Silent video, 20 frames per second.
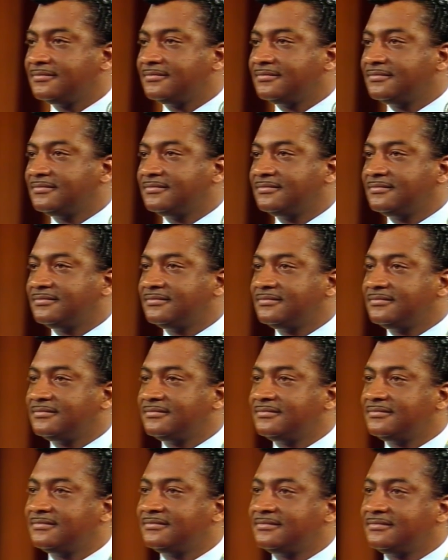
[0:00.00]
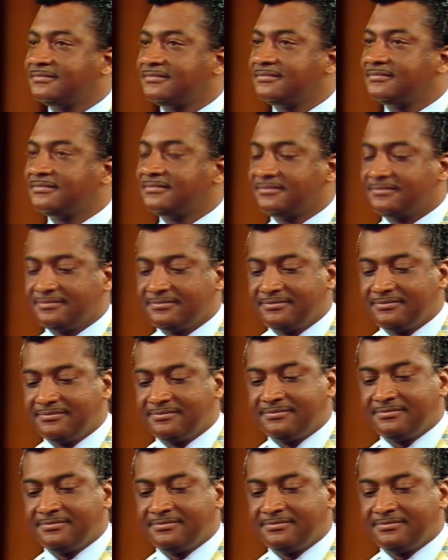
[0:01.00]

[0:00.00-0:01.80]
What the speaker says: No one is speaking in this clip.